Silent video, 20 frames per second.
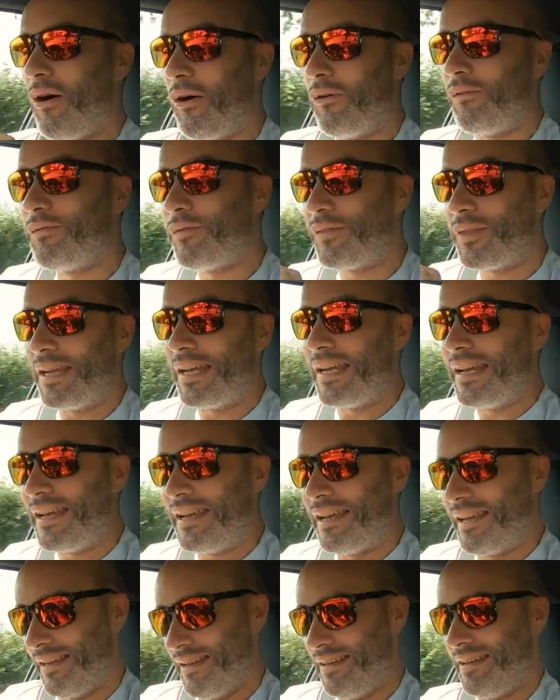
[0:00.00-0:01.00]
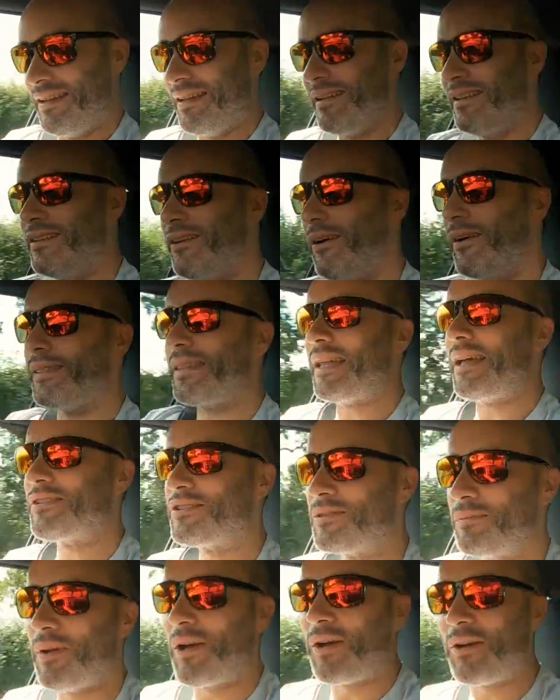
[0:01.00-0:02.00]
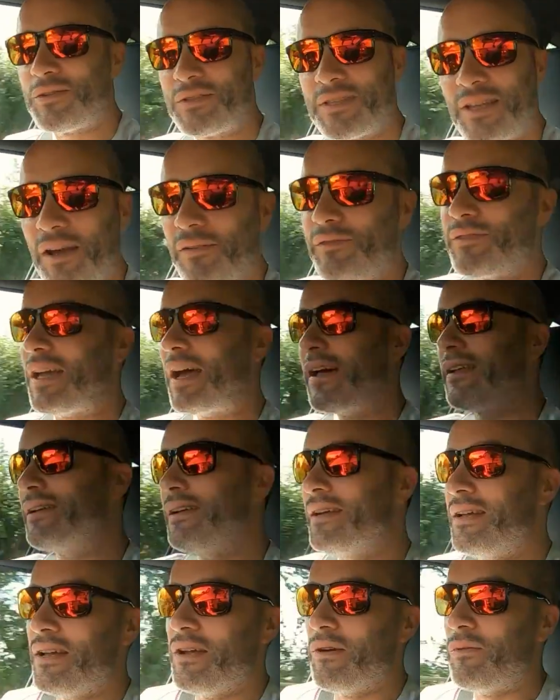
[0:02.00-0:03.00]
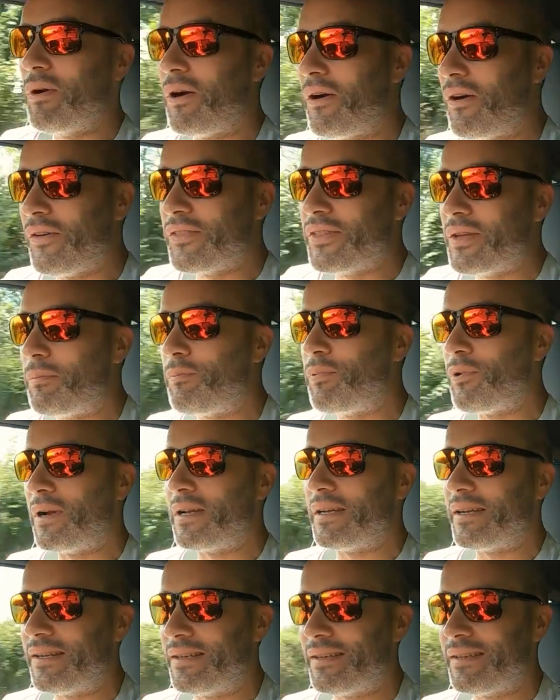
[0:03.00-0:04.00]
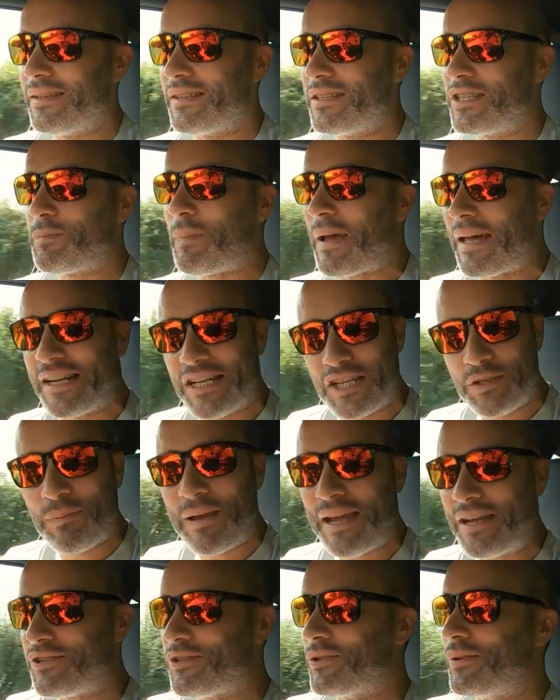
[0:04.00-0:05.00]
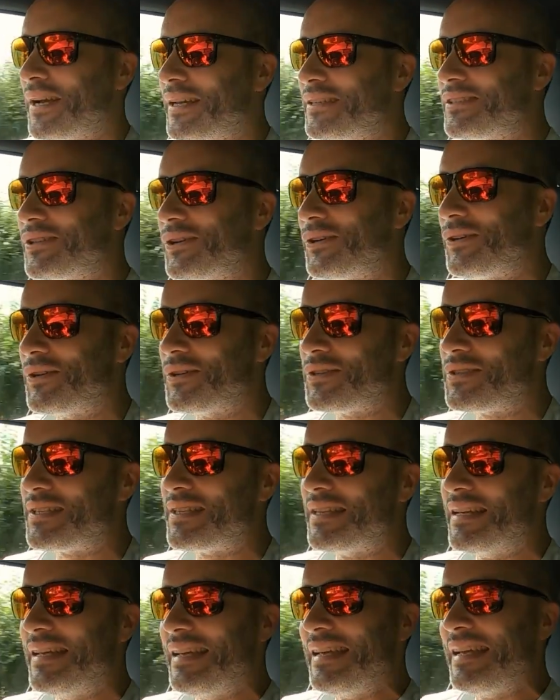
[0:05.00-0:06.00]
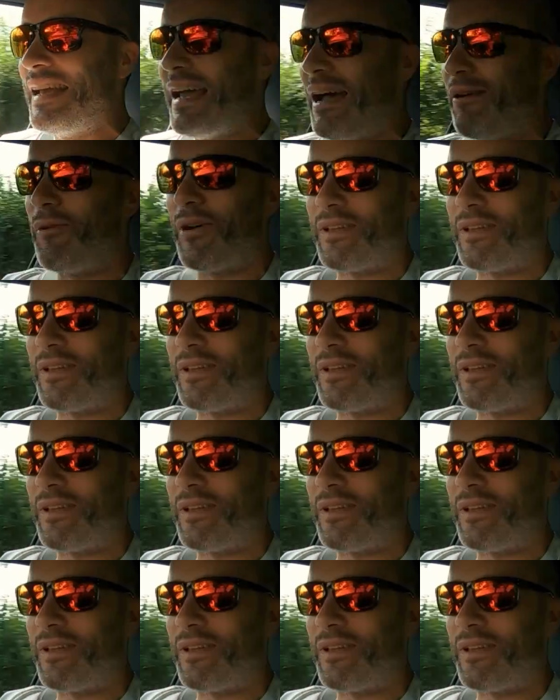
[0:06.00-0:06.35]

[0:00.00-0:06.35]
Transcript: of the 9,000 miles that I've done were on the brilliant Spanish petrol head tours, and